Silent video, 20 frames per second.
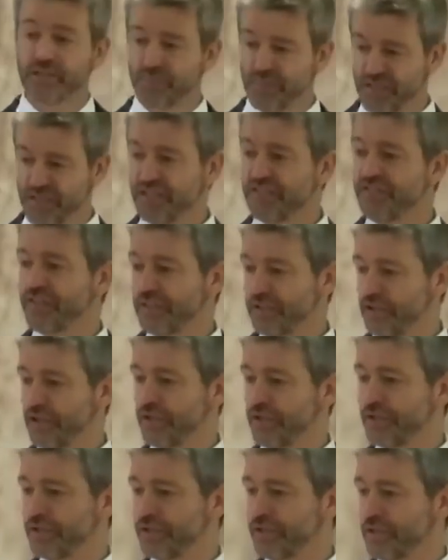a specific
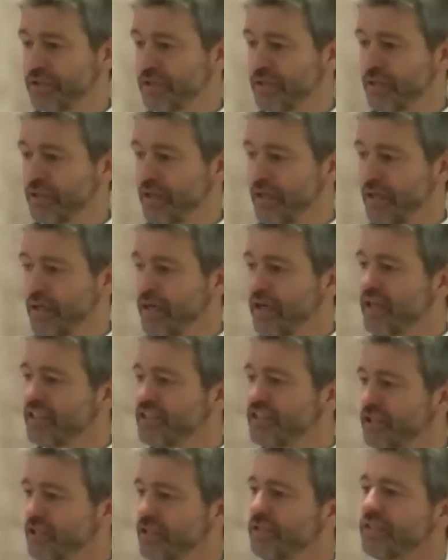church. A
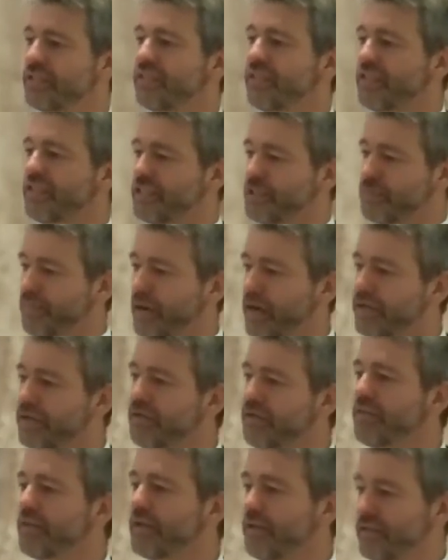church that is
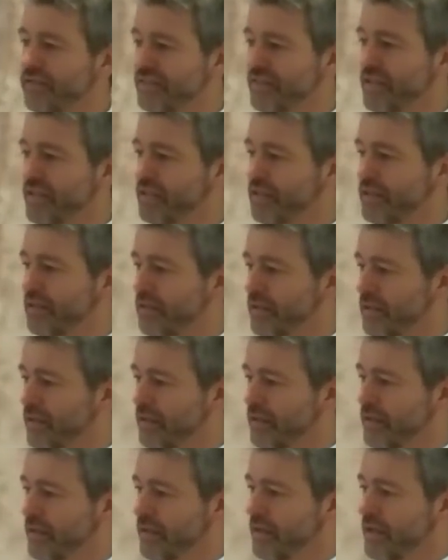monotheistic.
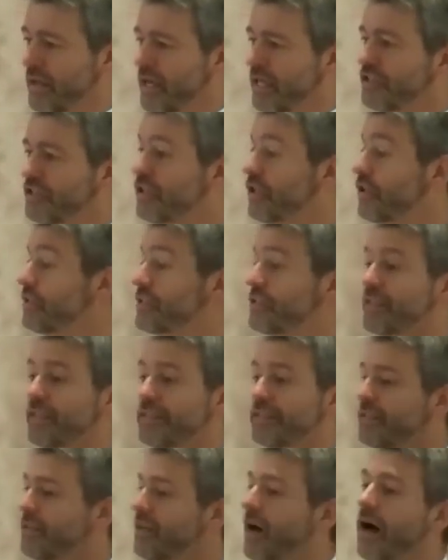A church
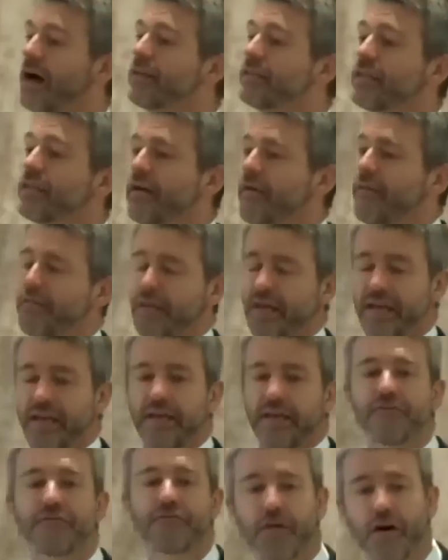that's not
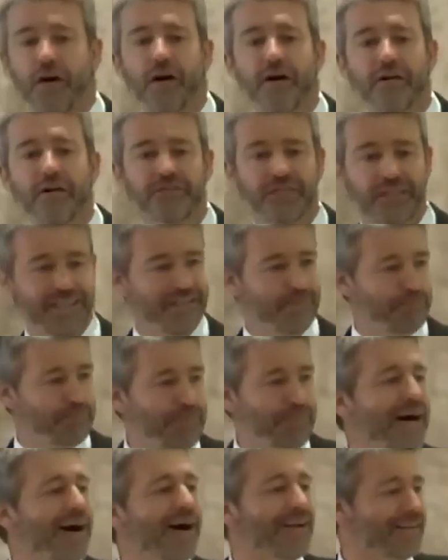involved in
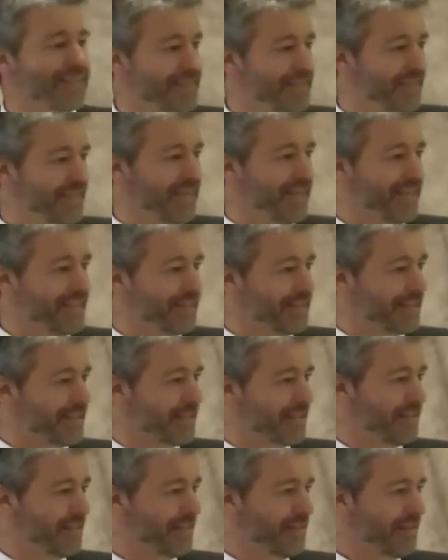
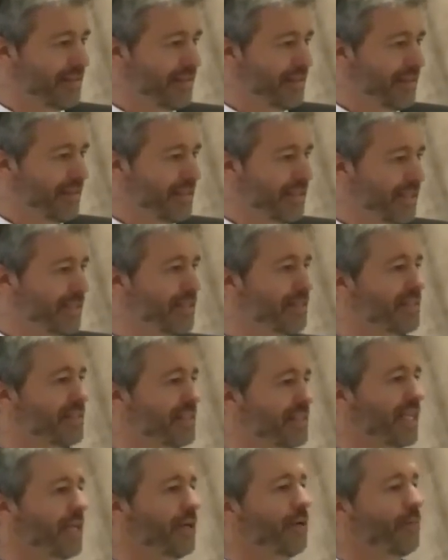politics. It doesn't
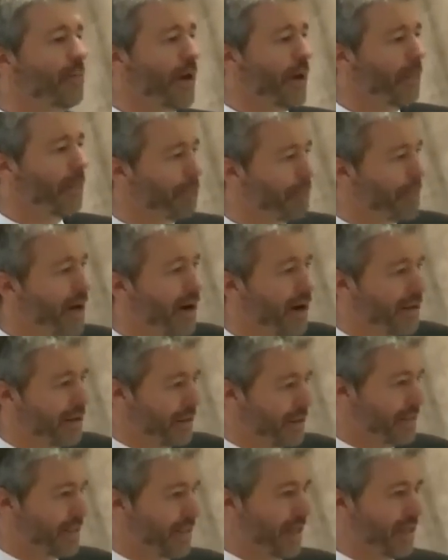center around
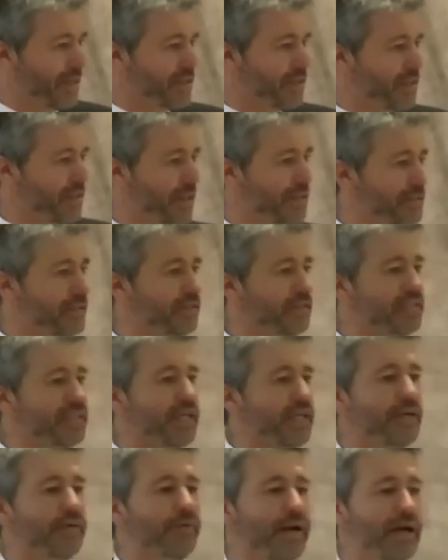politics. It doesn't
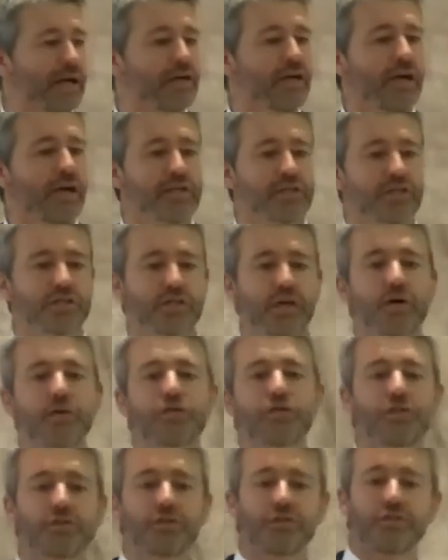center around
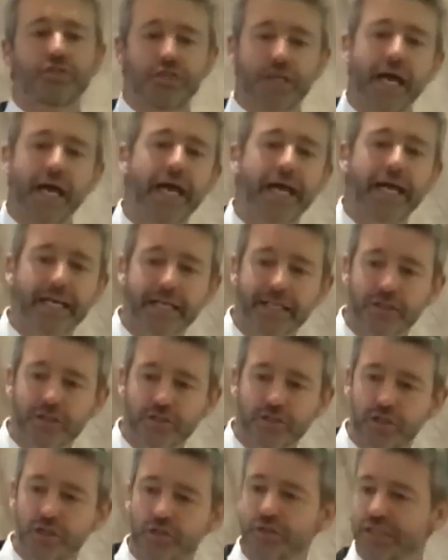social
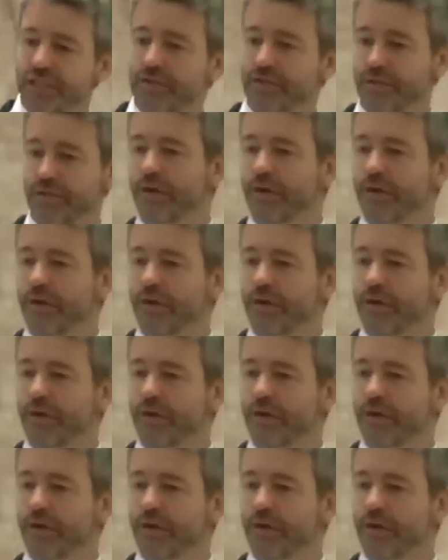change using